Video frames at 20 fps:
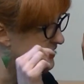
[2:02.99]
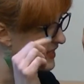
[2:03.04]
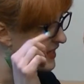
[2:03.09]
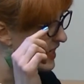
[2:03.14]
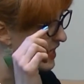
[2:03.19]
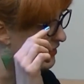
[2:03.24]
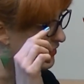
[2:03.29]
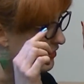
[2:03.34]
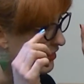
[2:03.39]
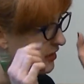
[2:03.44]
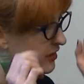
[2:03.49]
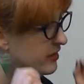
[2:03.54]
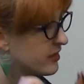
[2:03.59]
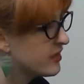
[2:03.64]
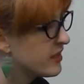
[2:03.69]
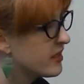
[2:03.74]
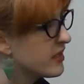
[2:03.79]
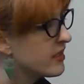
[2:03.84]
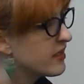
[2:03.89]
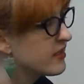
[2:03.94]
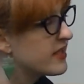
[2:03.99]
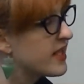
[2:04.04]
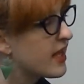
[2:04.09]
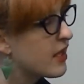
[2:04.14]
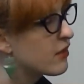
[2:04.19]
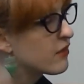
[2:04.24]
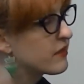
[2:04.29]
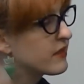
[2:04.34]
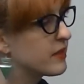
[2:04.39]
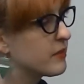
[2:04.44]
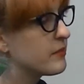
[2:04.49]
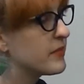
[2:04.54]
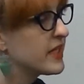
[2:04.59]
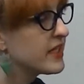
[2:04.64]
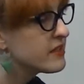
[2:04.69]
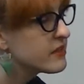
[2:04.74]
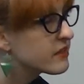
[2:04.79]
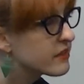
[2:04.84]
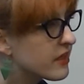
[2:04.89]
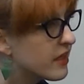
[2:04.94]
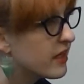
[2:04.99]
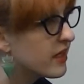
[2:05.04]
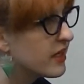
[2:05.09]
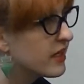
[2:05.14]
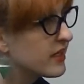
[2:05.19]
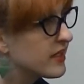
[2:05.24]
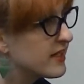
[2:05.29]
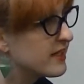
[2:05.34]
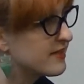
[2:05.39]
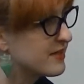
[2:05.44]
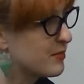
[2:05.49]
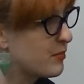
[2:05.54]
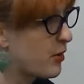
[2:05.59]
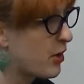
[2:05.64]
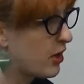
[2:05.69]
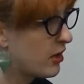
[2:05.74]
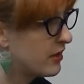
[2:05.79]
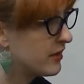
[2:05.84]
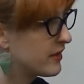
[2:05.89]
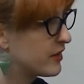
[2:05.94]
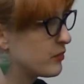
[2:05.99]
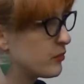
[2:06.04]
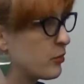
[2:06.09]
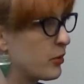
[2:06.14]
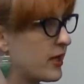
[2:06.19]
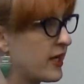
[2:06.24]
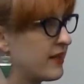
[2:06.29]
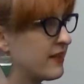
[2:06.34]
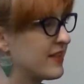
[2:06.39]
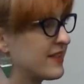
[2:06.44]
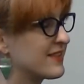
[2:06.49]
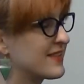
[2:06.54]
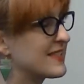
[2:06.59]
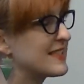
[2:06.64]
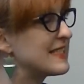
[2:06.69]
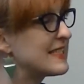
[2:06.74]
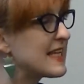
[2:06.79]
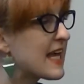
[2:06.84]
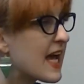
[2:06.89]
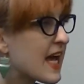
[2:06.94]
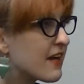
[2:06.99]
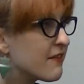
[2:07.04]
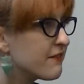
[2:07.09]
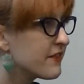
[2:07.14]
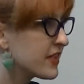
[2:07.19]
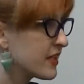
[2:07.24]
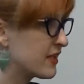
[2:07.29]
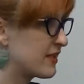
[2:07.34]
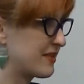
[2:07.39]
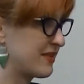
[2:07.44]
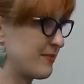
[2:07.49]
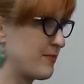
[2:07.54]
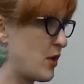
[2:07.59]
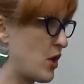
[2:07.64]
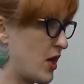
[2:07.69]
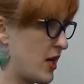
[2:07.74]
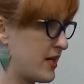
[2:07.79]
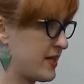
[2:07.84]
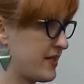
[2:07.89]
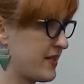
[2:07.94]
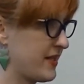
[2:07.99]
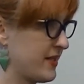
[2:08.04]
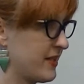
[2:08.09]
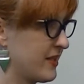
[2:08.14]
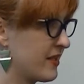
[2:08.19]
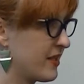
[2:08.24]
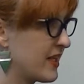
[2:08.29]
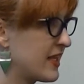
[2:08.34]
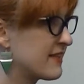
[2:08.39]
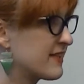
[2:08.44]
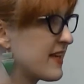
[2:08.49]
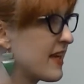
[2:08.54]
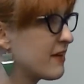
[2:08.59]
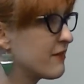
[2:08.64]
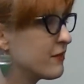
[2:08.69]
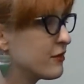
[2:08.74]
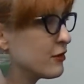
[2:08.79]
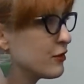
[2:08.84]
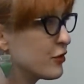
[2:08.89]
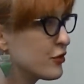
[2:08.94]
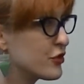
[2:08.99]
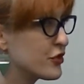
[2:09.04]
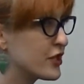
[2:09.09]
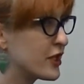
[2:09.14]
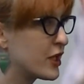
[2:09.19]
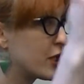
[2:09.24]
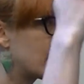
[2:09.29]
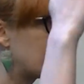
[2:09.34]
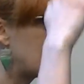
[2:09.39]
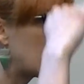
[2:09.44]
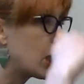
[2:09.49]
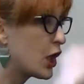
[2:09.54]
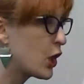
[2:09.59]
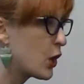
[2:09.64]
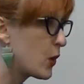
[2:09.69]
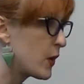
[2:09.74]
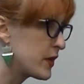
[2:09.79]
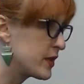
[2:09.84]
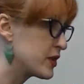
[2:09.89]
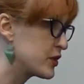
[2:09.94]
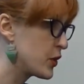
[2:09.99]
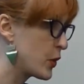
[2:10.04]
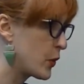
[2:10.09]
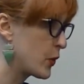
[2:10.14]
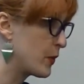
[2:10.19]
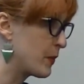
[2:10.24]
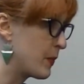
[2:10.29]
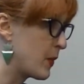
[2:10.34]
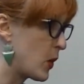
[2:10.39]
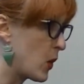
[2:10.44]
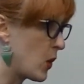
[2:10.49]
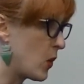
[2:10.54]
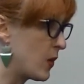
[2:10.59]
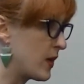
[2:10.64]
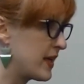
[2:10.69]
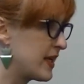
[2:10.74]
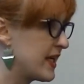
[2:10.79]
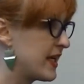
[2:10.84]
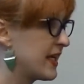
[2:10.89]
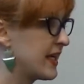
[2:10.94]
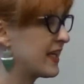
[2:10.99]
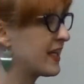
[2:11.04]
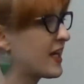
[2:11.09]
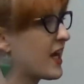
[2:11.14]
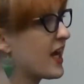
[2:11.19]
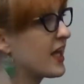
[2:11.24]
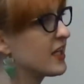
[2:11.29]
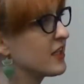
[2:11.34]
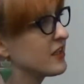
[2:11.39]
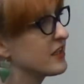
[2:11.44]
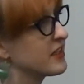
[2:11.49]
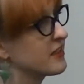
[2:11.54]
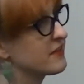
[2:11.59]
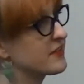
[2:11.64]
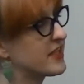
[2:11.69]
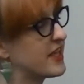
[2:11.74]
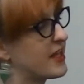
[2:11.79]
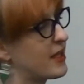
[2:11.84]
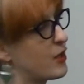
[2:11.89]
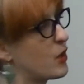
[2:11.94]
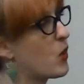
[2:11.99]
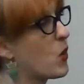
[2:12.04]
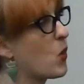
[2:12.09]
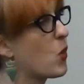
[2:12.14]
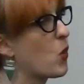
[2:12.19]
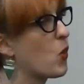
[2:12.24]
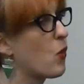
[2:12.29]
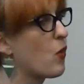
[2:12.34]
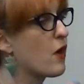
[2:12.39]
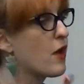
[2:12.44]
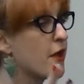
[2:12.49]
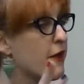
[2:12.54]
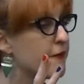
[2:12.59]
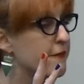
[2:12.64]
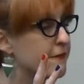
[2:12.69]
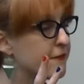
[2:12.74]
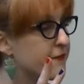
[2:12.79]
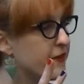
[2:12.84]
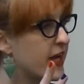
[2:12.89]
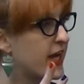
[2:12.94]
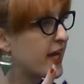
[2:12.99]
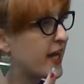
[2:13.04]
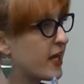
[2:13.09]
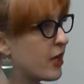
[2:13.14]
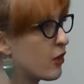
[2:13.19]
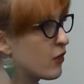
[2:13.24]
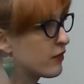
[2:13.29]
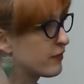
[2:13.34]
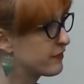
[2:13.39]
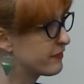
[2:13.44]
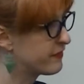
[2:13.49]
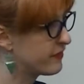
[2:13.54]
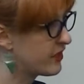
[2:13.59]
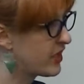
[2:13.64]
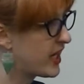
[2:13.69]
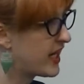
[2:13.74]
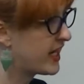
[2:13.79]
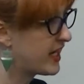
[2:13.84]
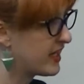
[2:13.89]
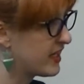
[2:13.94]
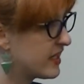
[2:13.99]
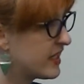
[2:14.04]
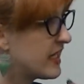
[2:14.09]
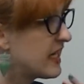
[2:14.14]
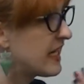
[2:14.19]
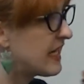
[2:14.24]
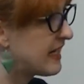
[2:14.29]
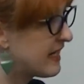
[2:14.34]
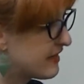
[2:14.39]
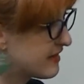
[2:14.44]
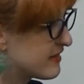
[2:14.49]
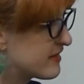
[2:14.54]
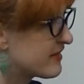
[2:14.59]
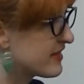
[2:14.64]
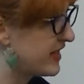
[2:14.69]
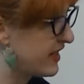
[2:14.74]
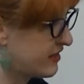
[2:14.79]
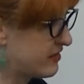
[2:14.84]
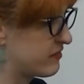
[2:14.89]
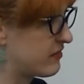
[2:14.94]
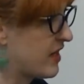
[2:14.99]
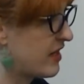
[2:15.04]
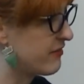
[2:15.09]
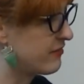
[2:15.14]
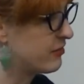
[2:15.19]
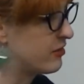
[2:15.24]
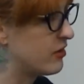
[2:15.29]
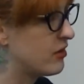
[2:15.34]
together. Now, the amygdala is the part of your brain that's not very smart. It's evolutionary low on the totem pole. It kind of lives on that whole fight or flight instinct level.